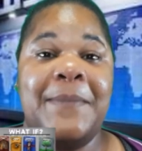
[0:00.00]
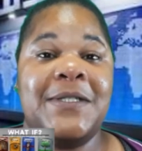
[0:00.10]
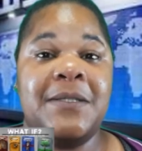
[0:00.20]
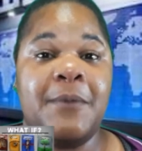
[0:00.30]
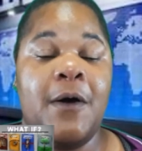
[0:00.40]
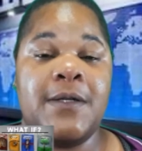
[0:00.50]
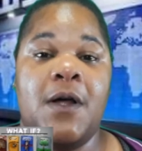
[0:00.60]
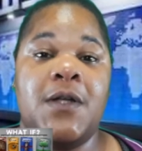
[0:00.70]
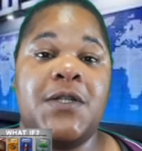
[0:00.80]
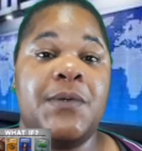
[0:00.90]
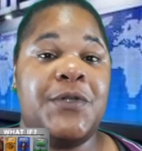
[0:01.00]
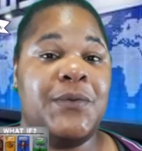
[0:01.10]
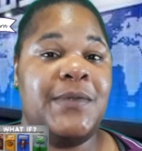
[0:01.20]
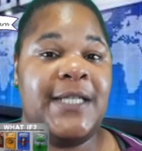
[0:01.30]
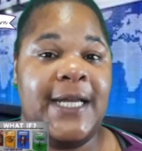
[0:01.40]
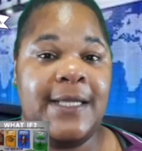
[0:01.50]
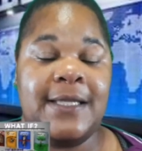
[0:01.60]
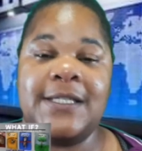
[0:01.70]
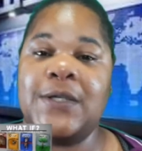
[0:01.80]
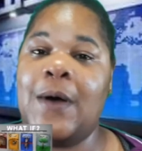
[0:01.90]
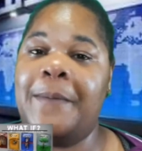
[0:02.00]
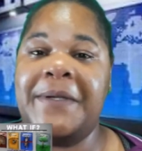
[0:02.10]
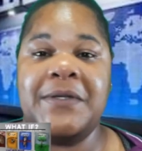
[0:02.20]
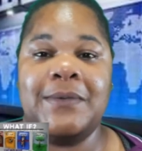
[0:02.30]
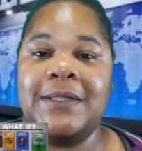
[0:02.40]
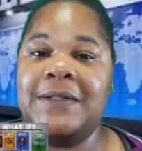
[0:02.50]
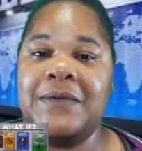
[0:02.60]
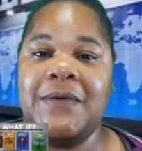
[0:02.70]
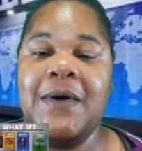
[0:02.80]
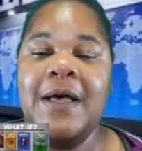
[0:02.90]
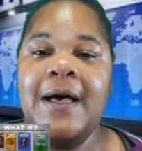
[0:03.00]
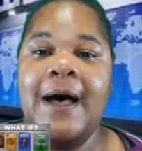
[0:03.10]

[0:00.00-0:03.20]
but tomorrow is also Juneteenth, and so I'll be doing a little